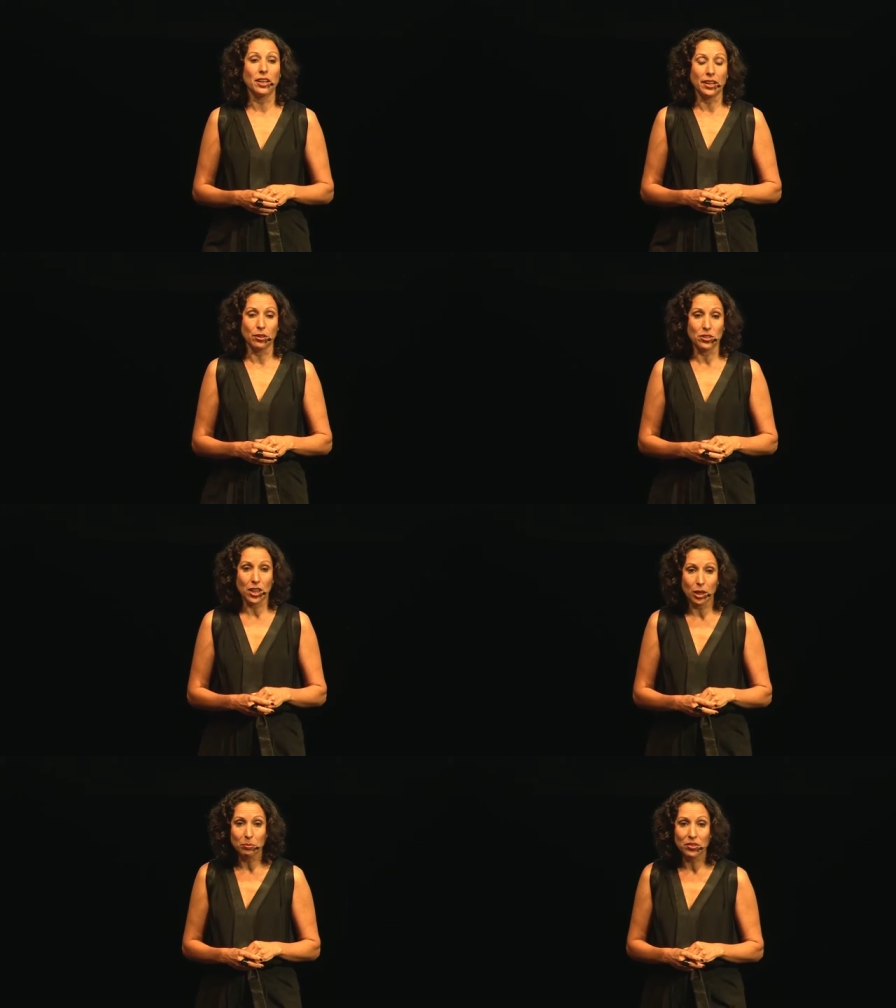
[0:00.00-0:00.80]
Nato
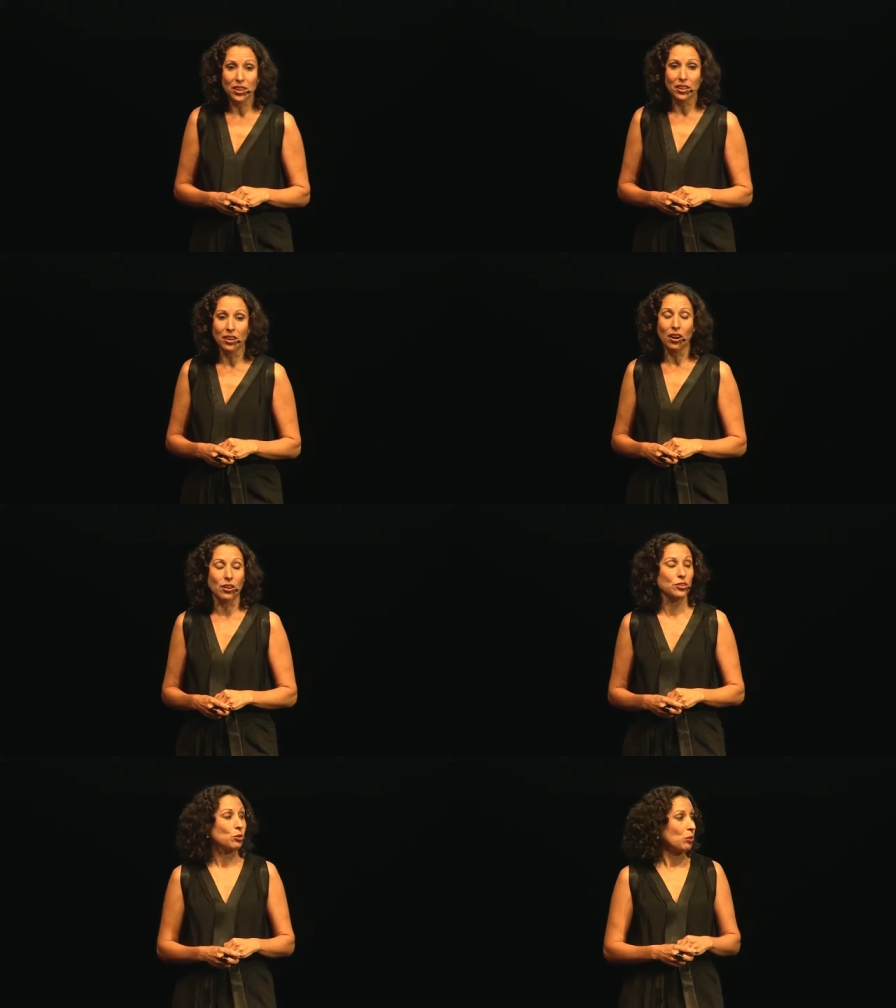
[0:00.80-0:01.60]
Thompson, our
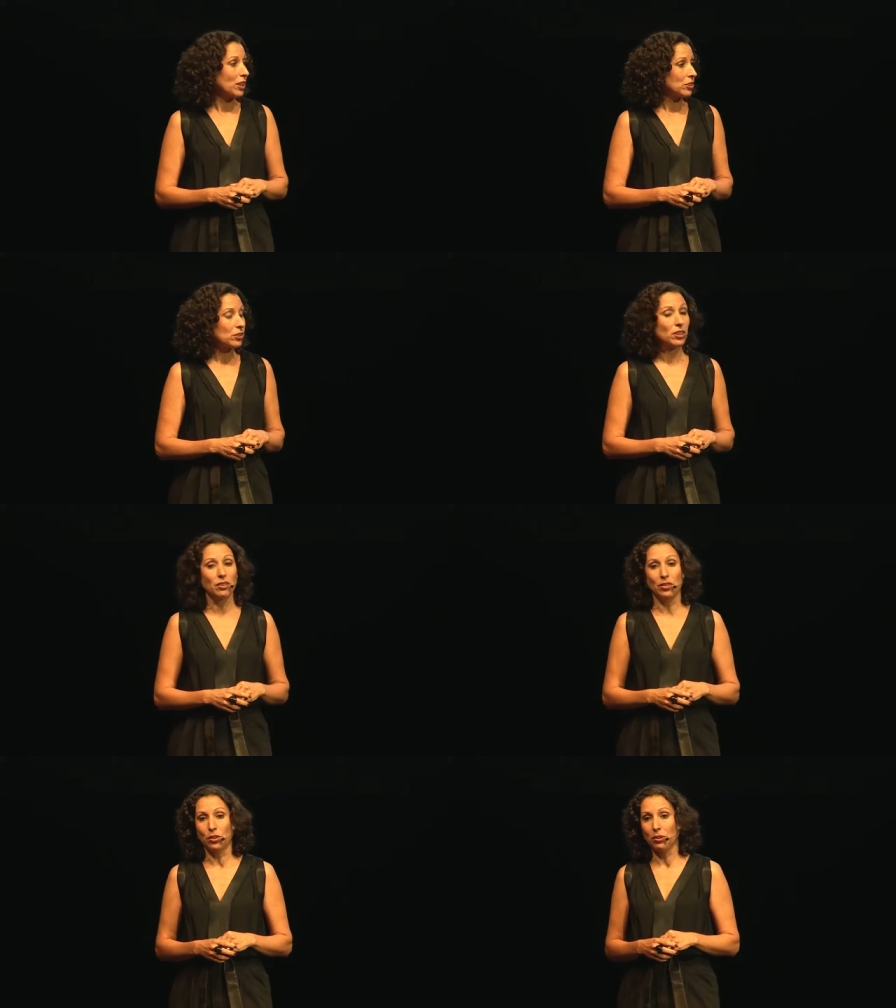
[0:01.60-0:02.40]
director
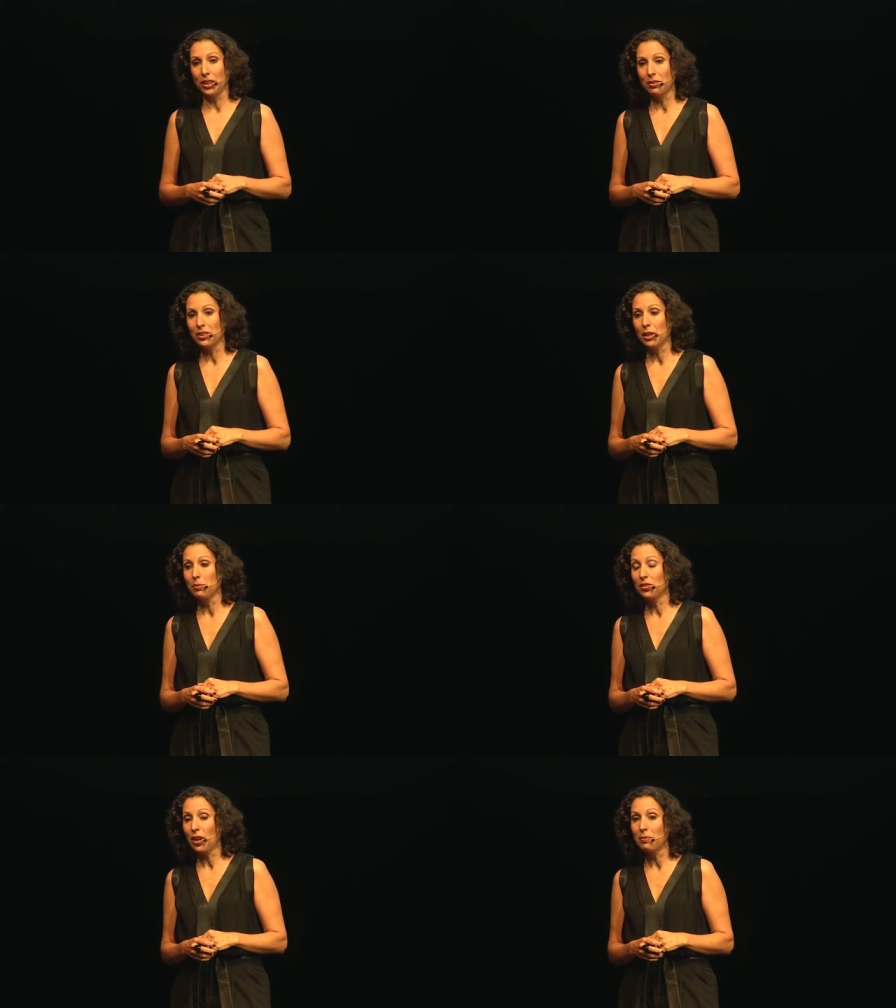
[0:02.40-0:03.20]
of the Creative Time
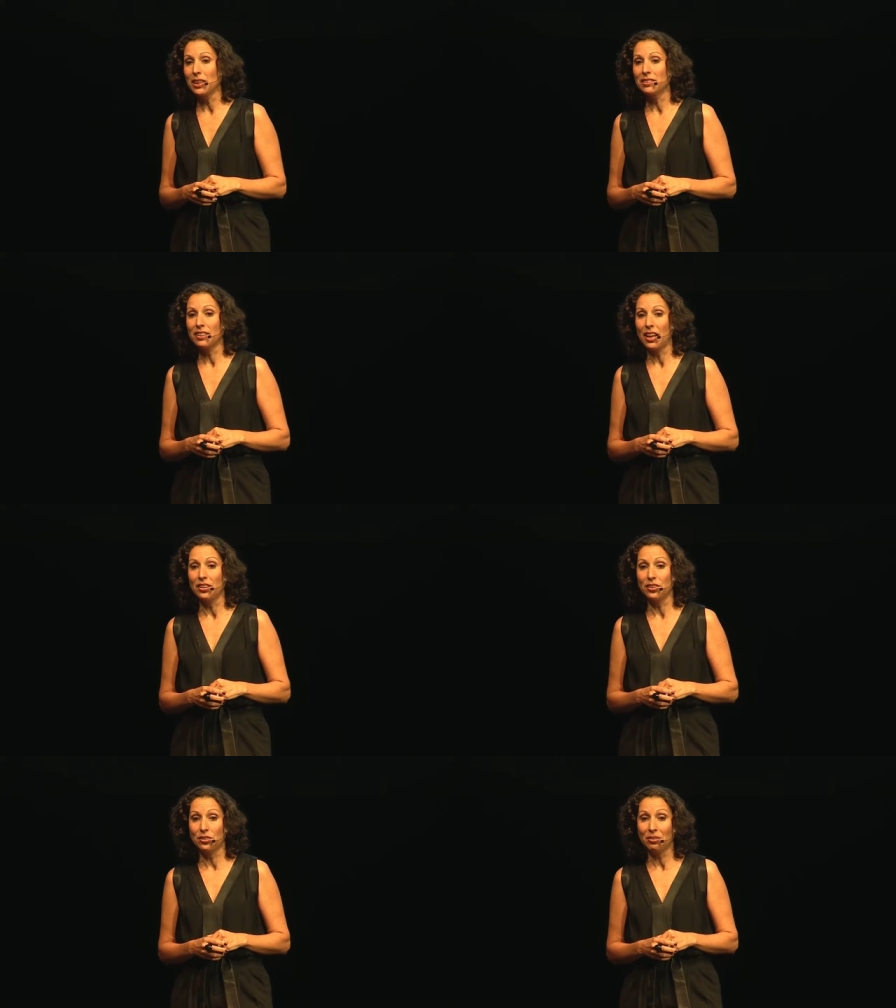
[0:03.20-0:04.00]
Summit,
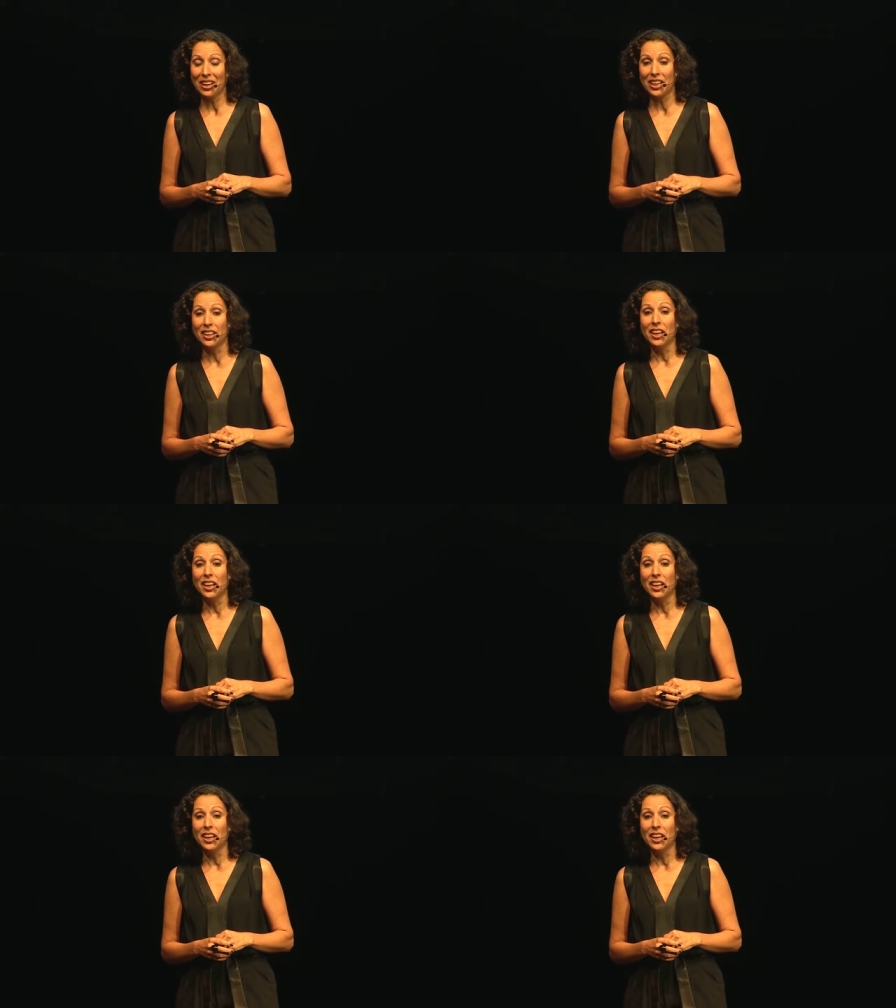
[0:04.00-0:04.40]
Sally Swed,